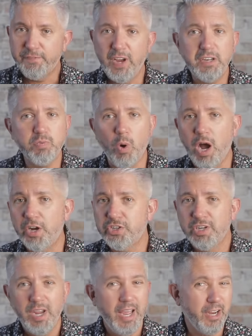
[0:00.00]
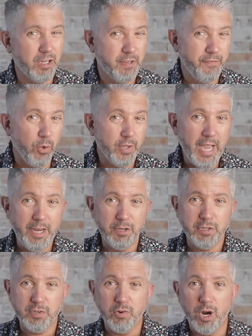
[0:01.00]
Face wash, an
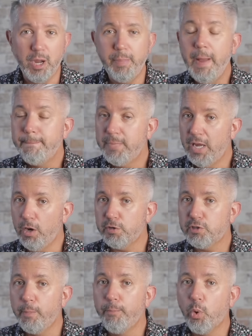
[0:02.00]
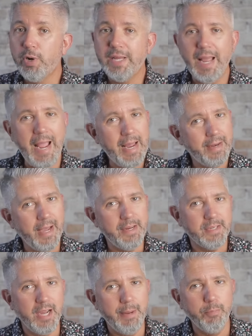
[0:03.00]
exfoliating scrub, and also morning and
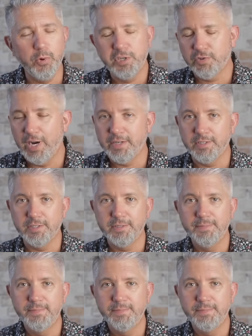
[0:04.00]
nighttime moisturizers.